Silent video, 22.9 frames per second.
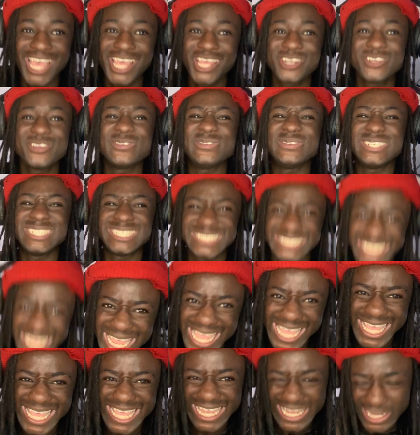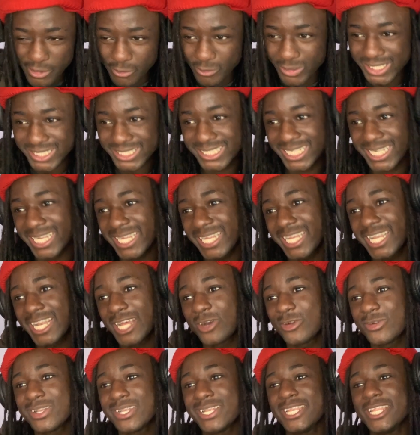today we are checking
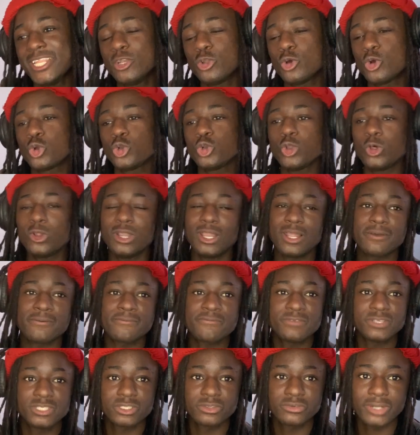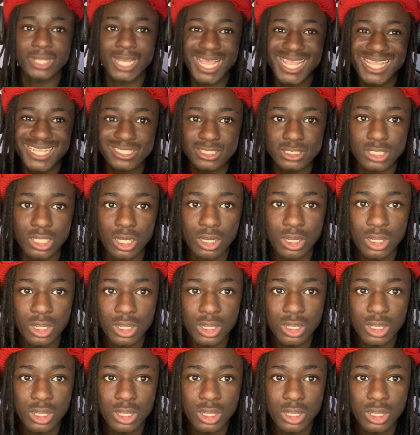out Ninho No Love featuring Ayra Starr.